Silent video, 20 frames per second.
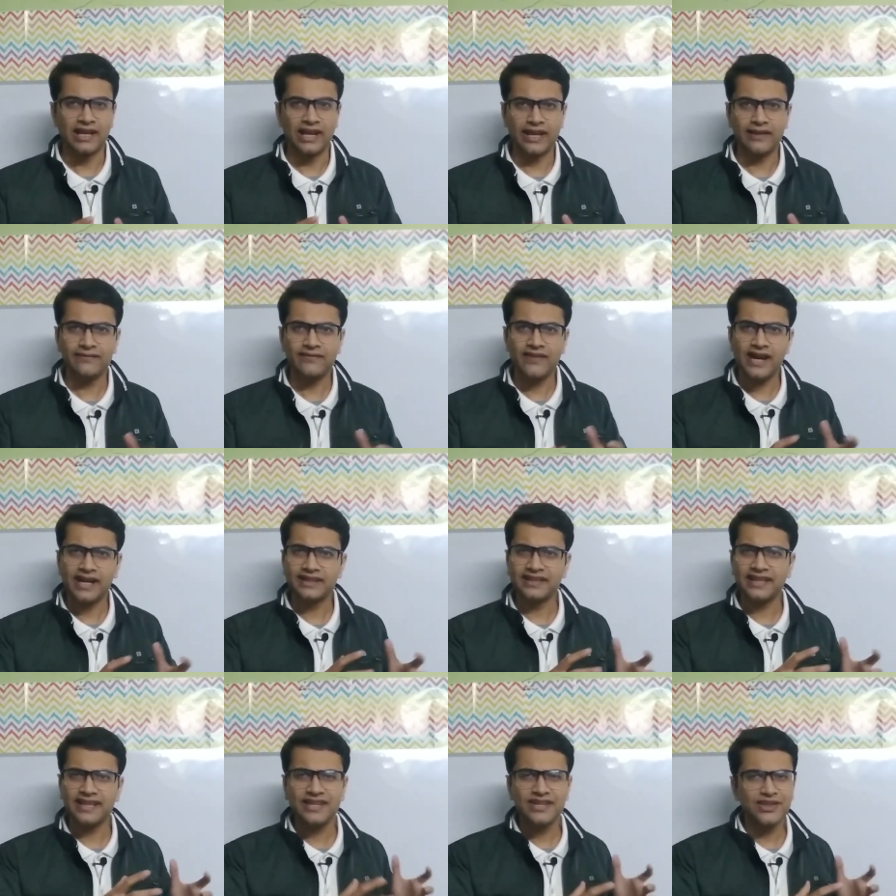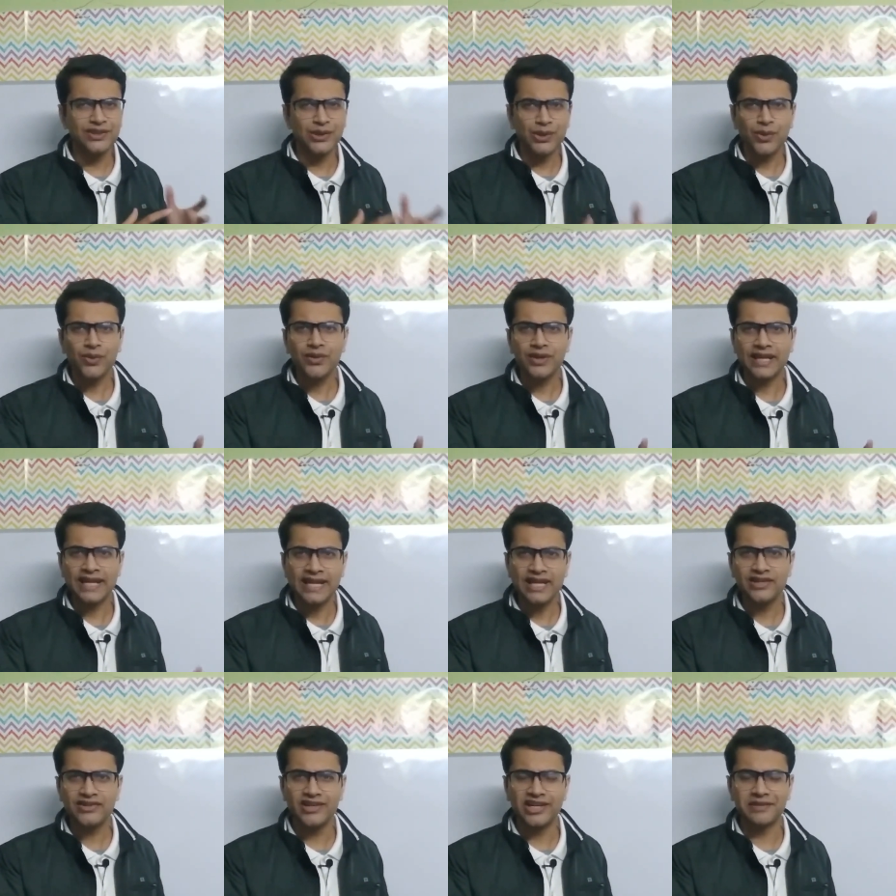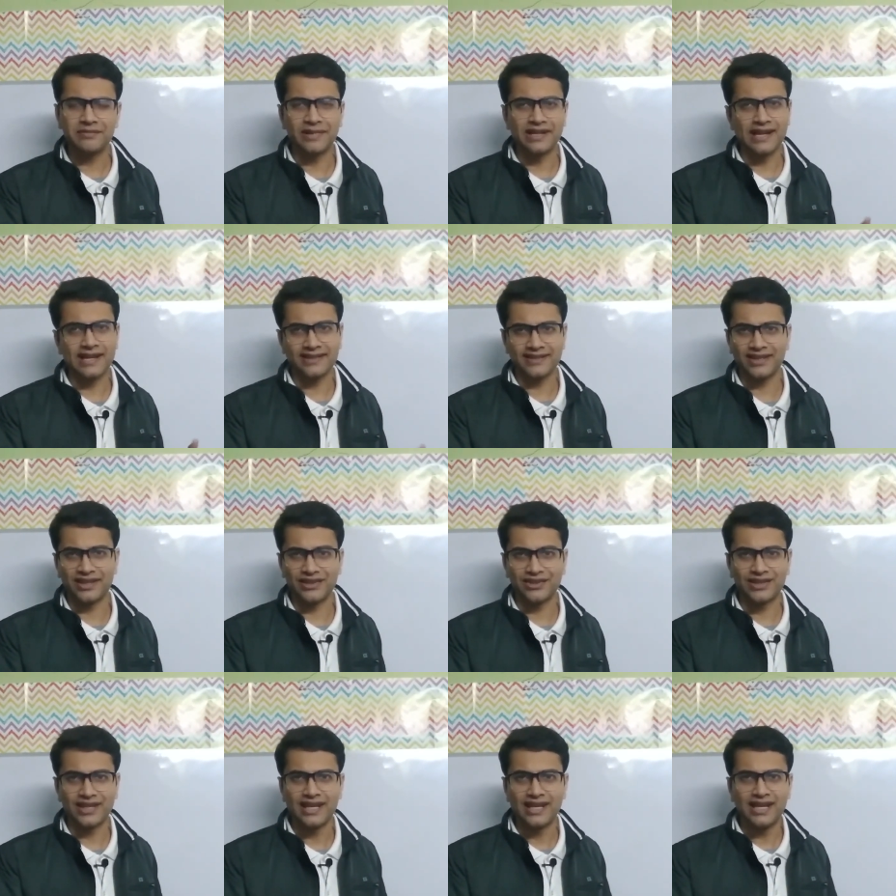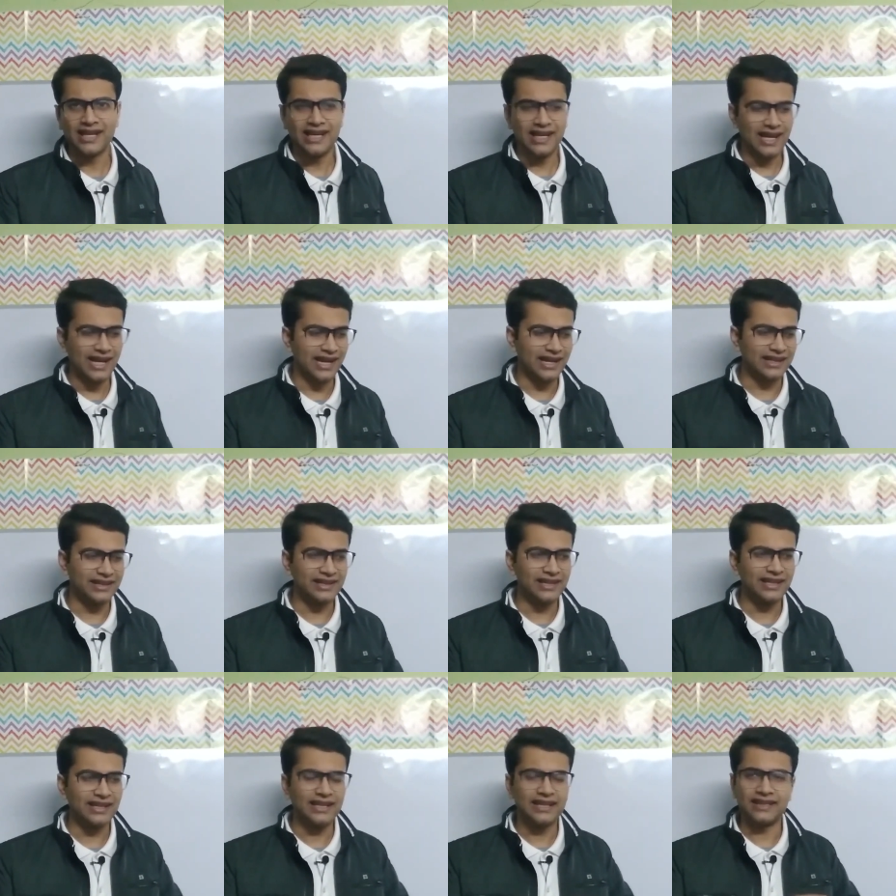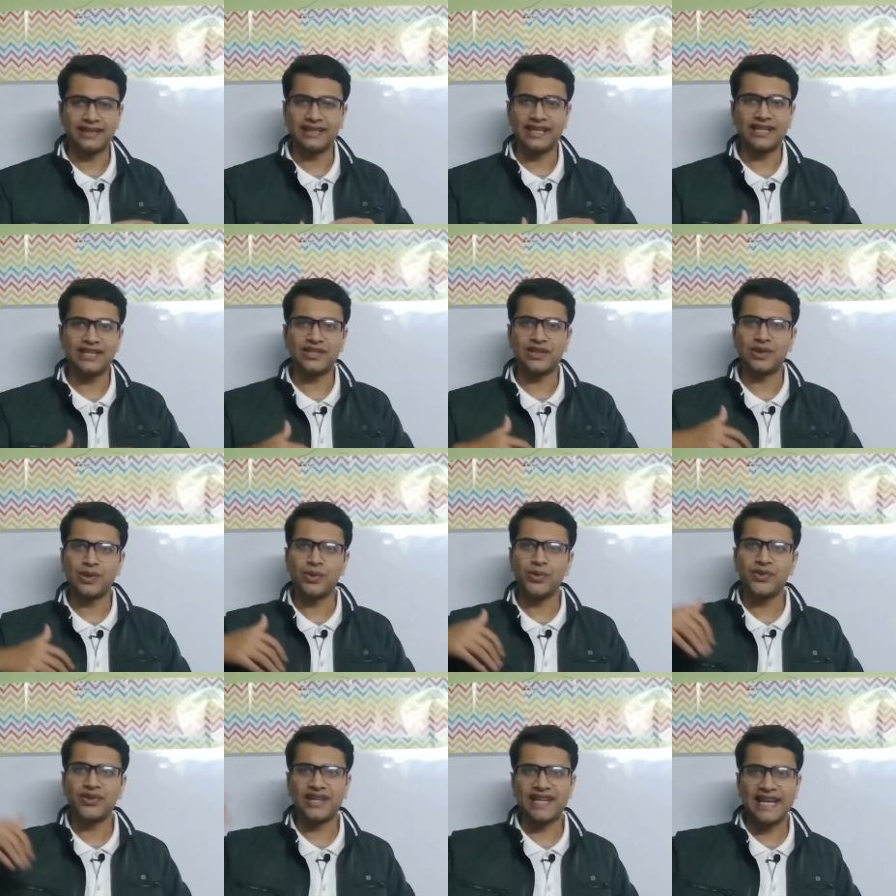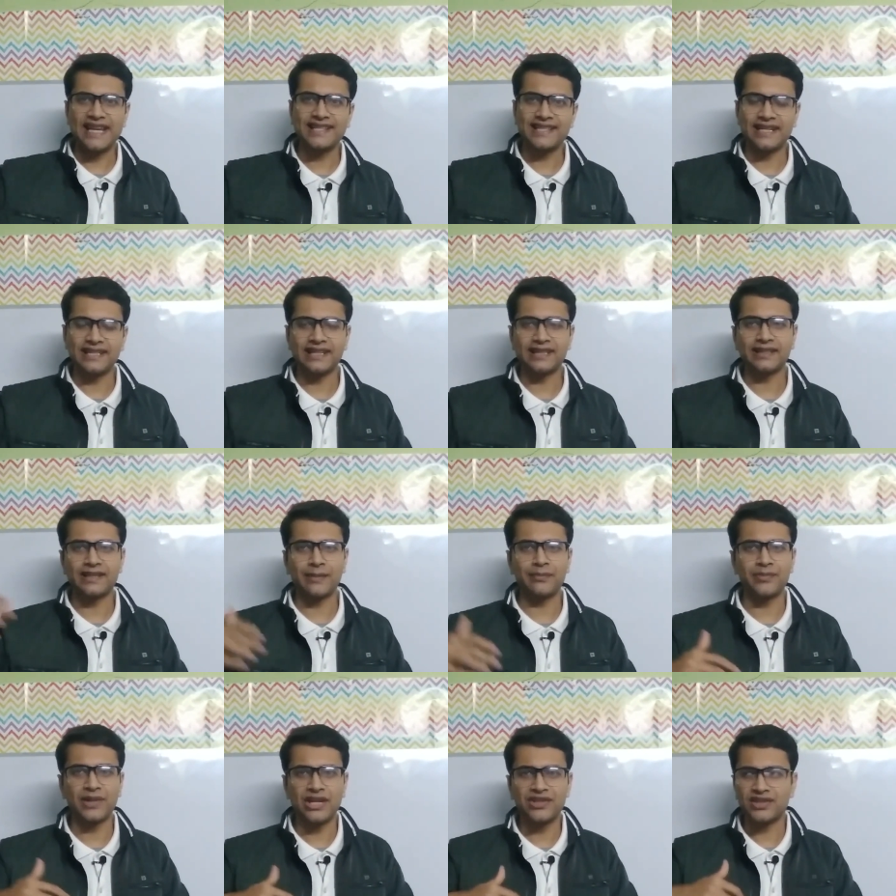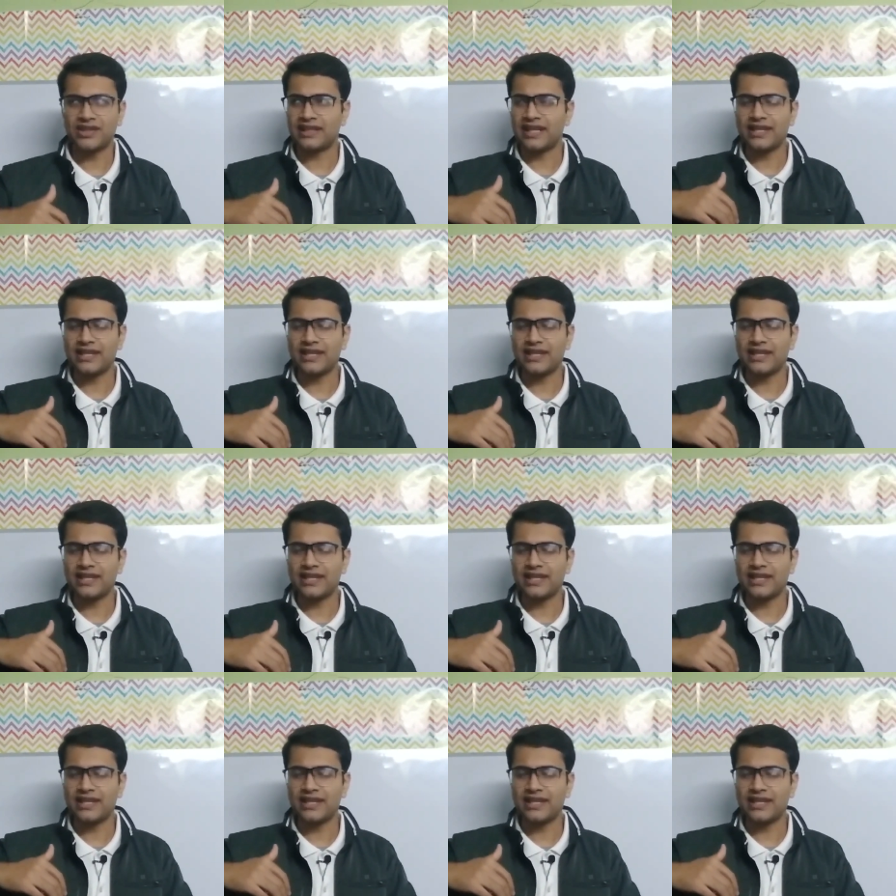in fact there is no heat treatment as such and there is no raise in the temperature.